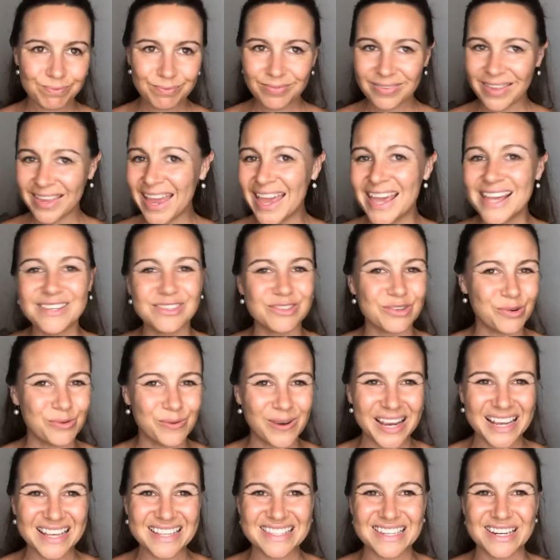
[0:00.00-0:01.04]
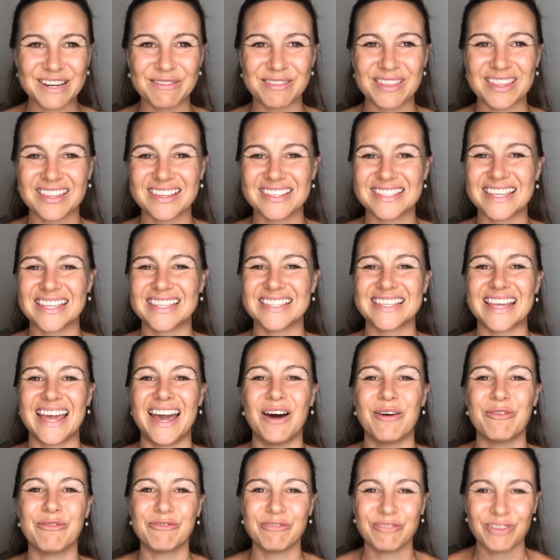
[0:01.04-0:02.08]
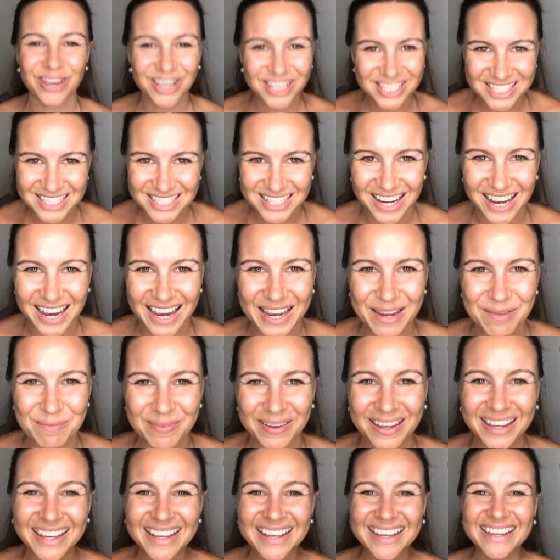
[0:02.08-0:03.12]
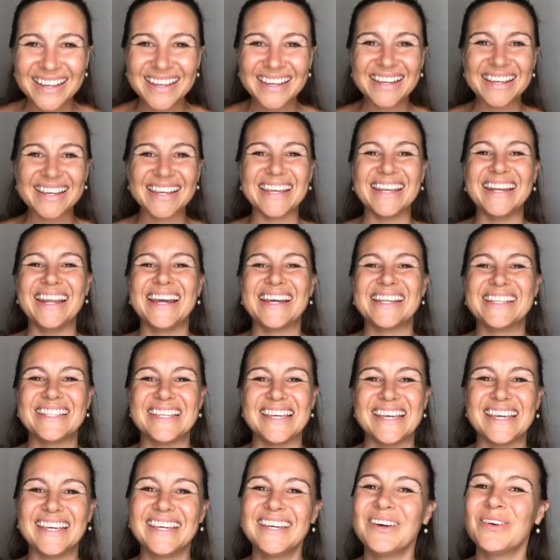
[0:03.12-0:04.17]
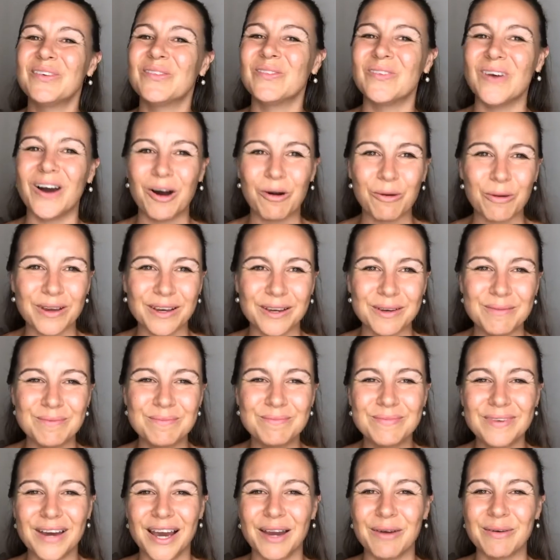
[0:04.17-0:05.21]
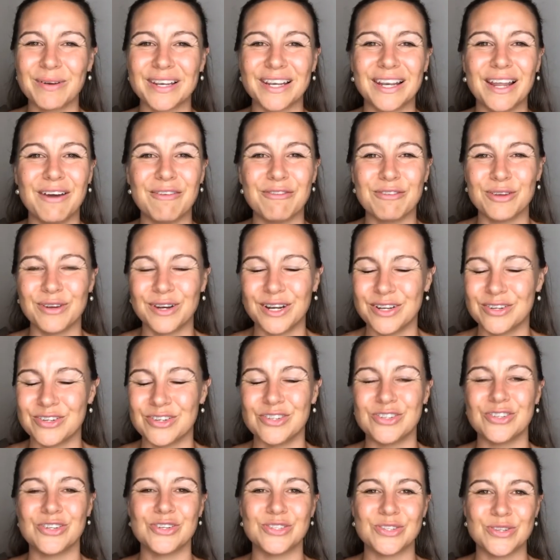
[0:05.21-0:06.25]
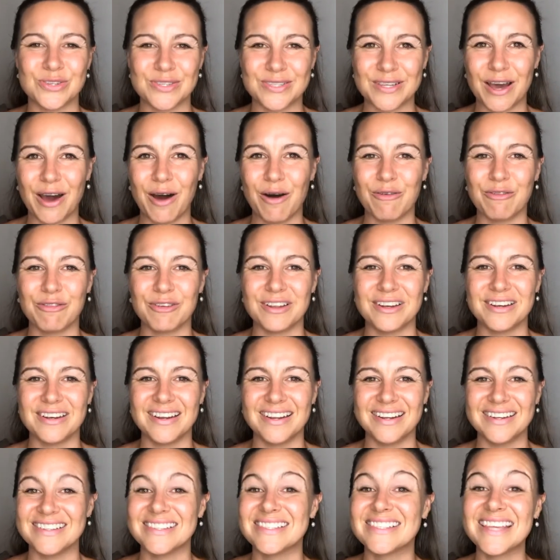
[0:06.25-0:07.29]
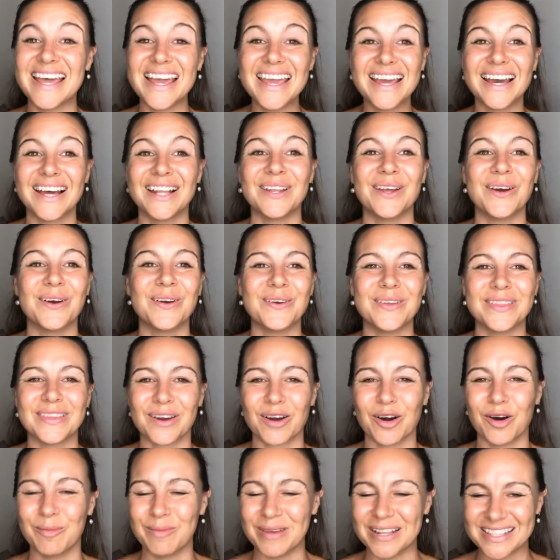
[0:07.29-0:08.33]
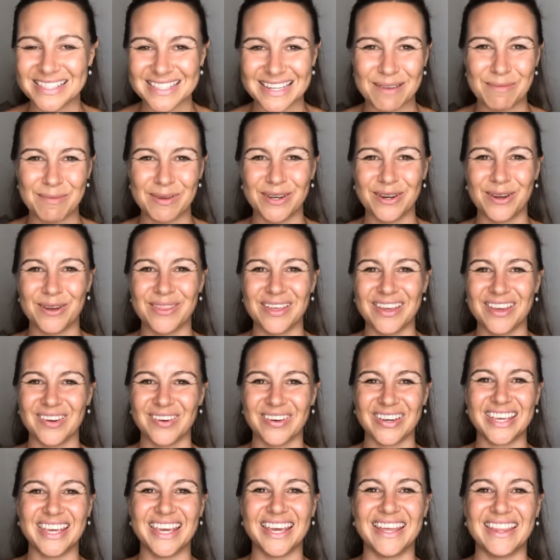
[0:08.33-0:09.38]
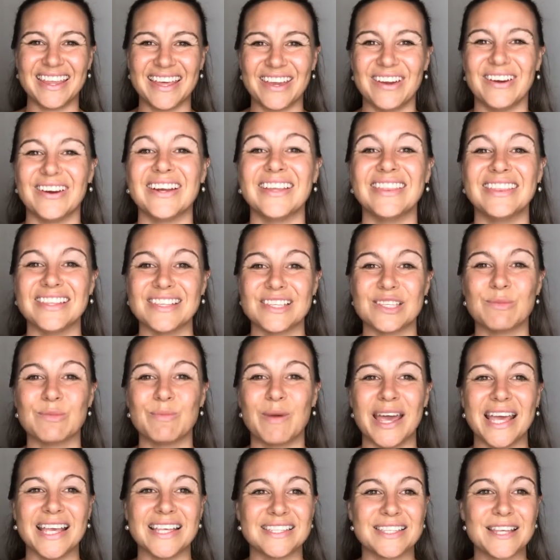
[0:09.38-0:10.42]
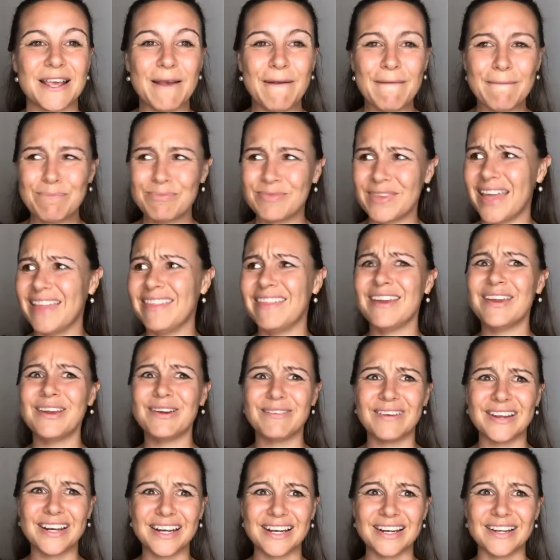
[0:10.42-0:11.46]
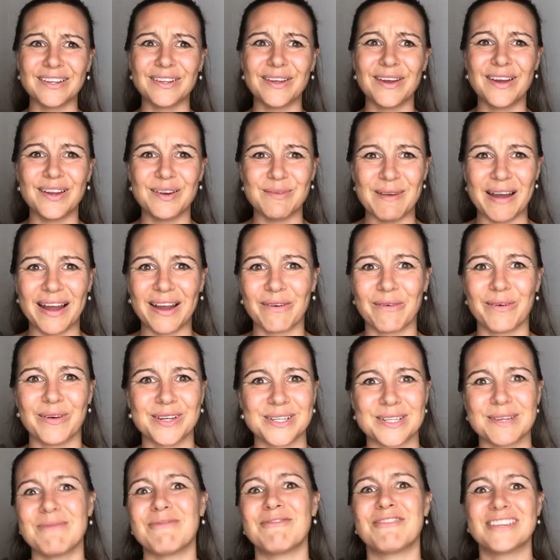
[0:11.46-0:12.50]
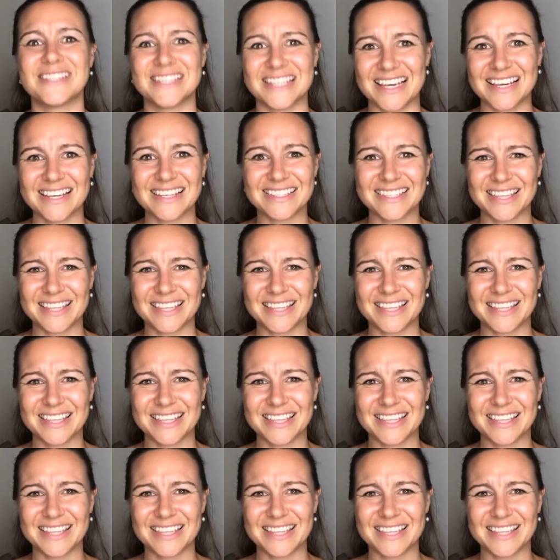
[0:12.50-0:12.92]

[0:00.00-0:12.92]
as always. And if this is our first time connecting, welcome. I would love you to introduce yourself and say hello in the comments. Let me know that you're here, that you're in this space, and that you're ready to learn about quantum physics